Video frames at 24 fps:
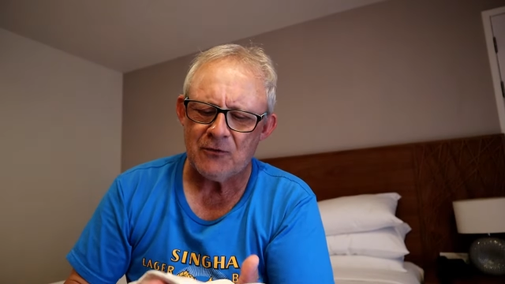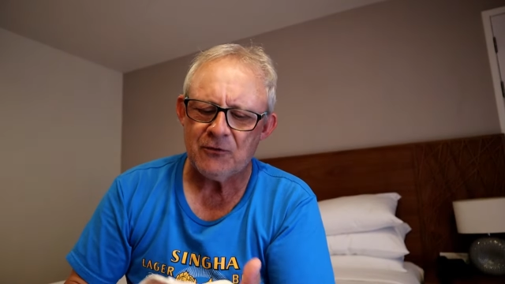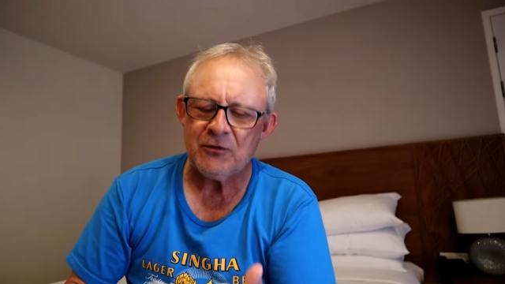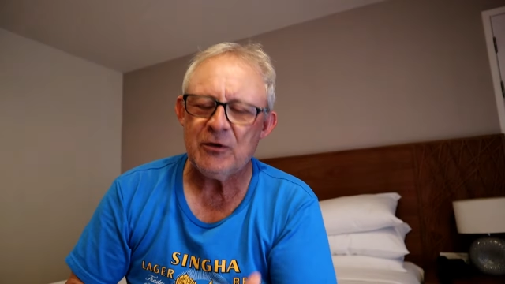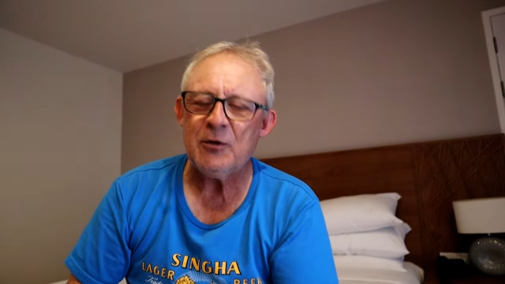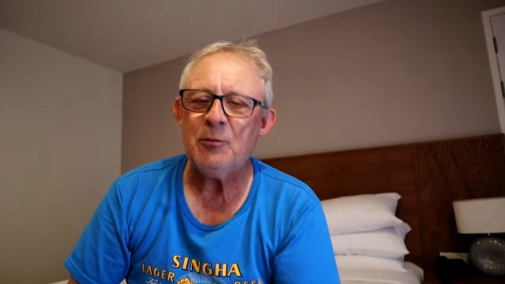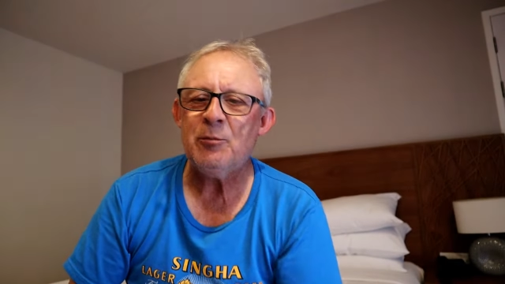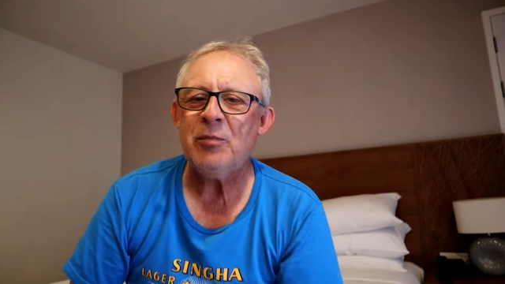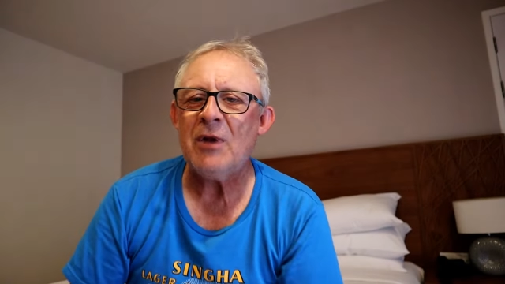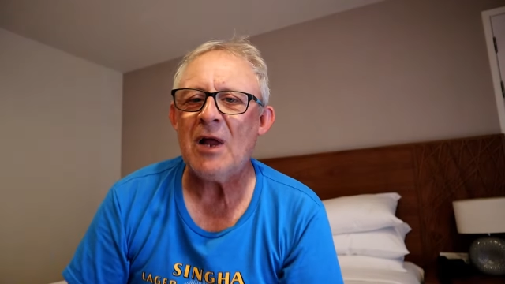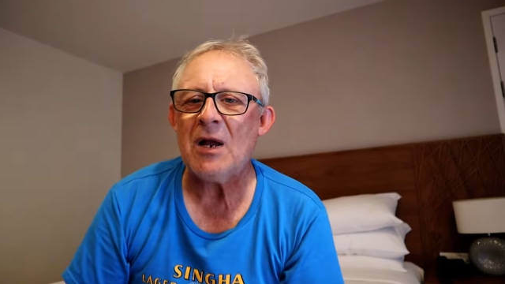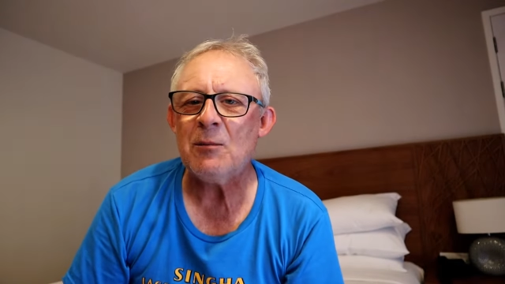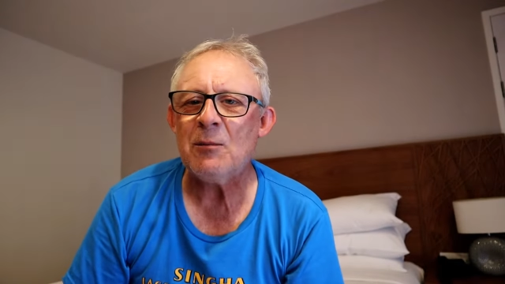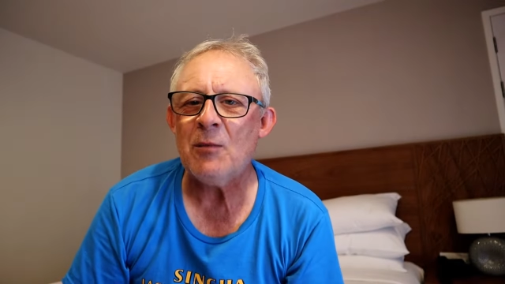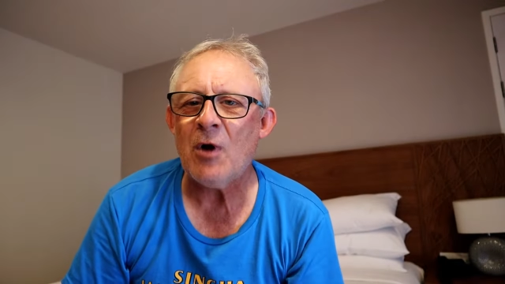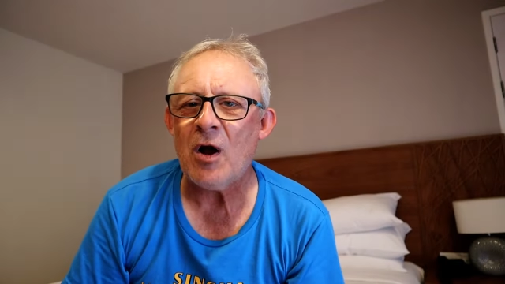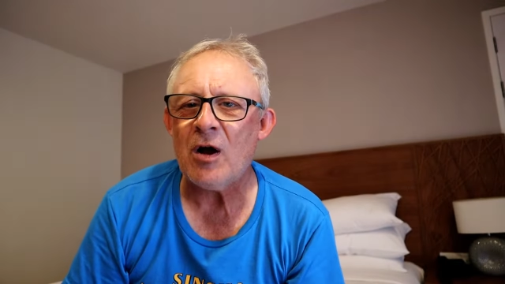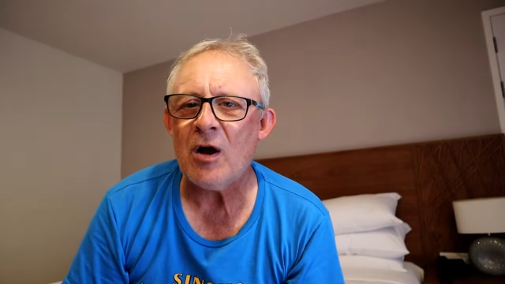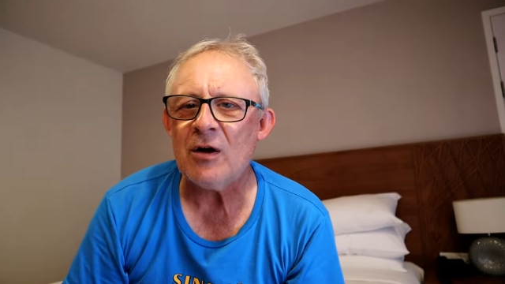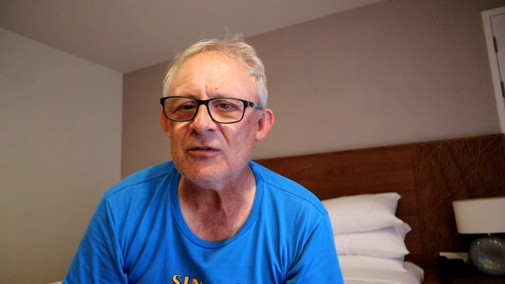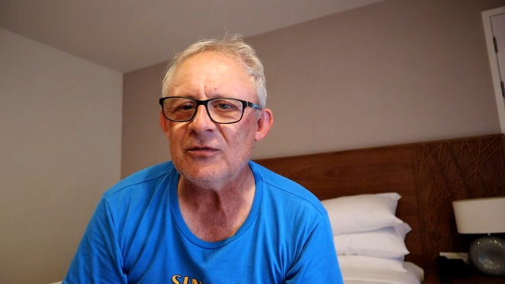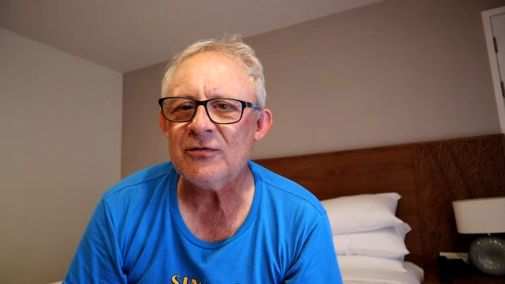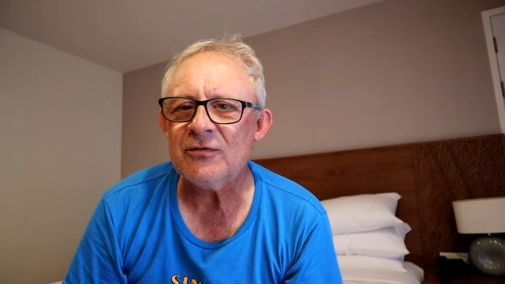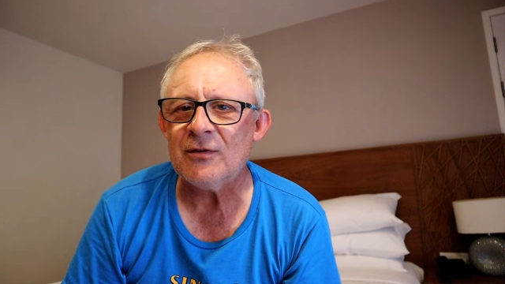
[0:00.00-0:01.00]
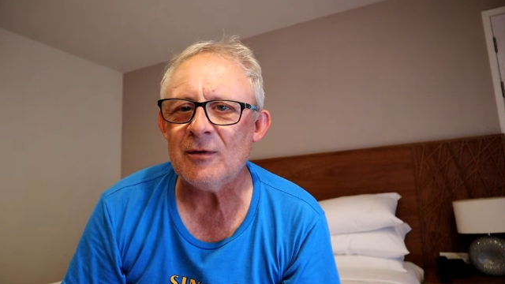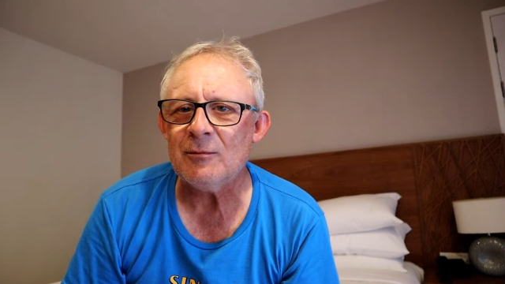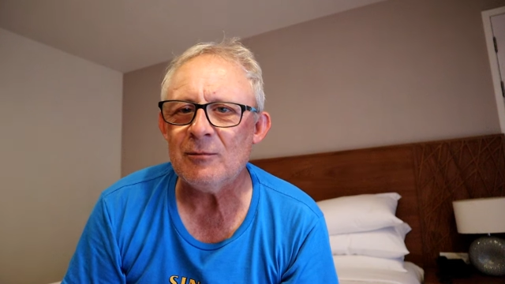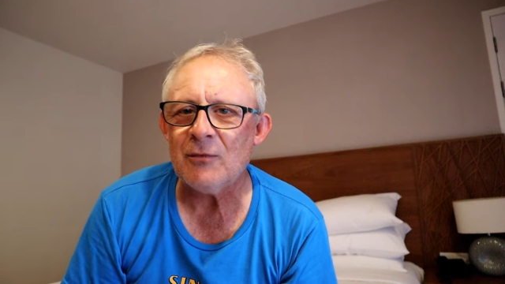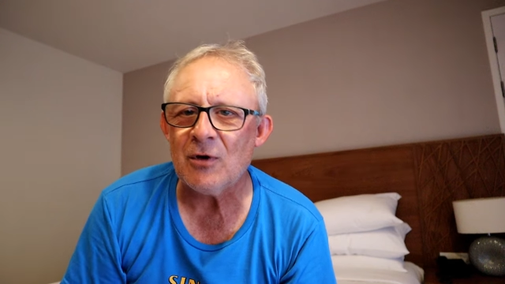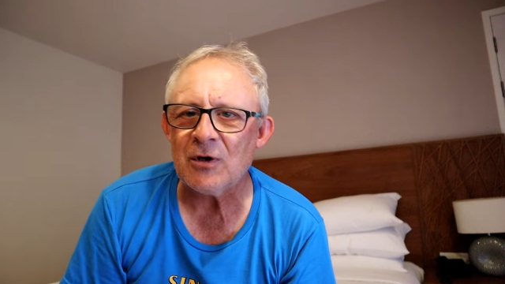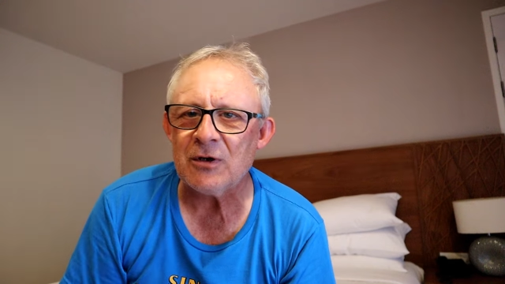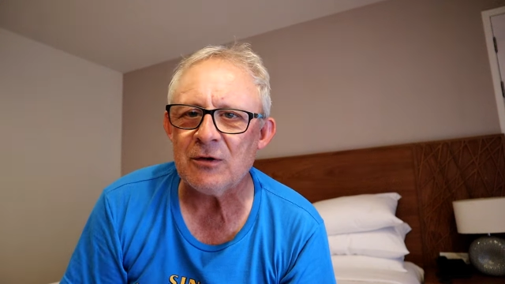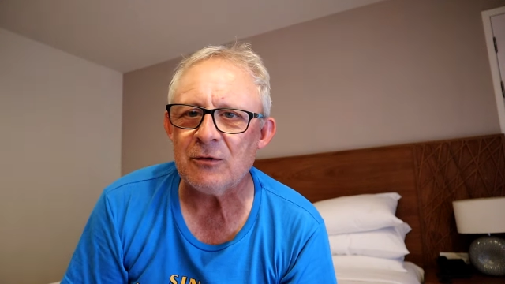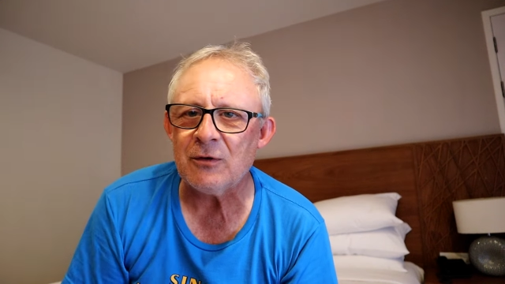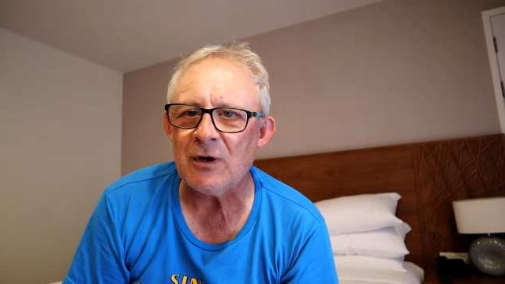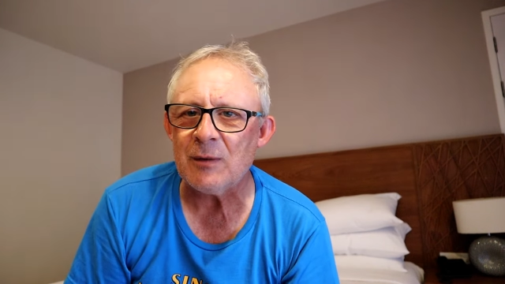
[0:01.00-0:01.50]
few black marks from
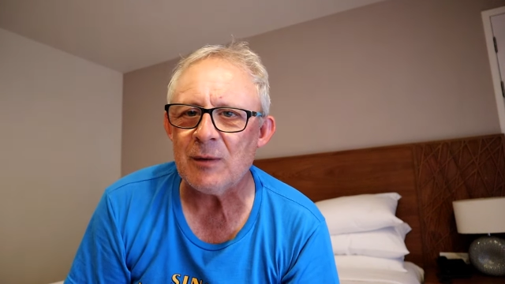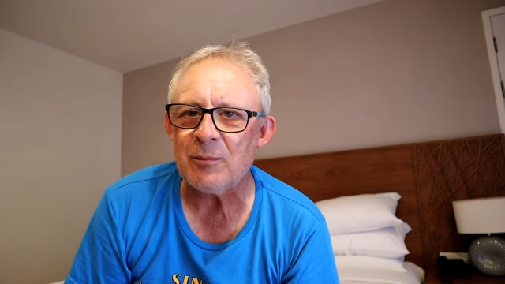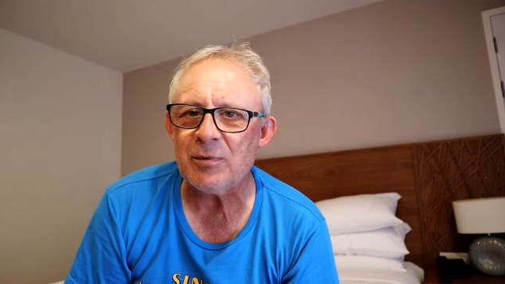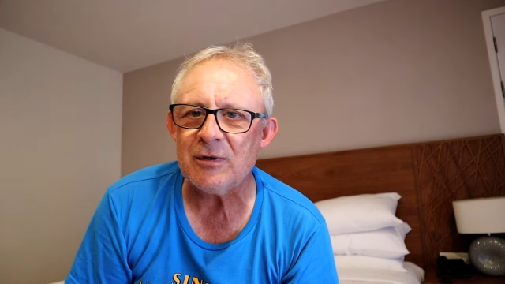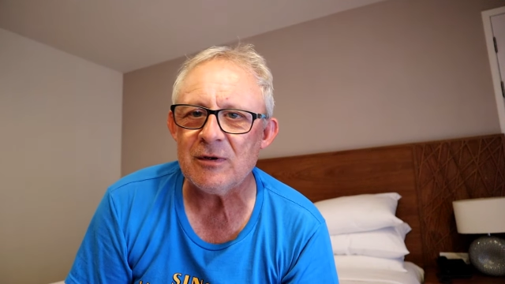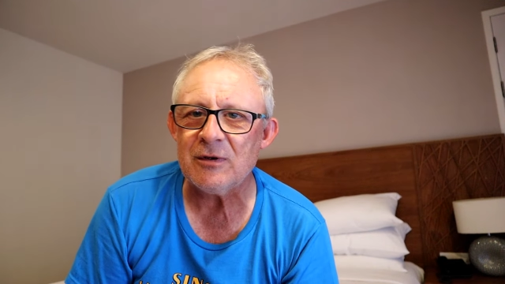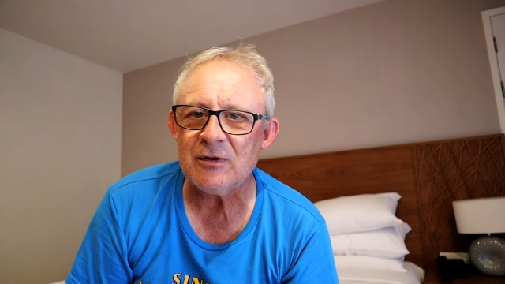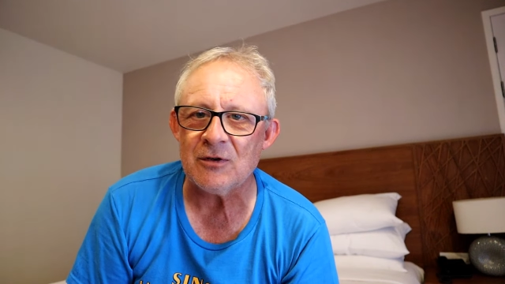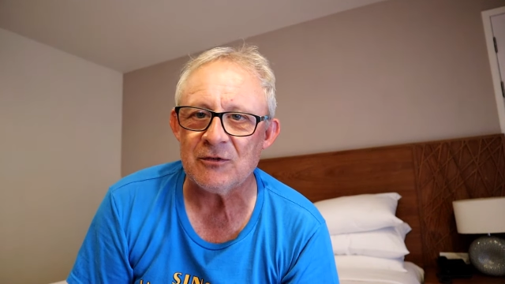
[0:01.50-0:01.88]
my grip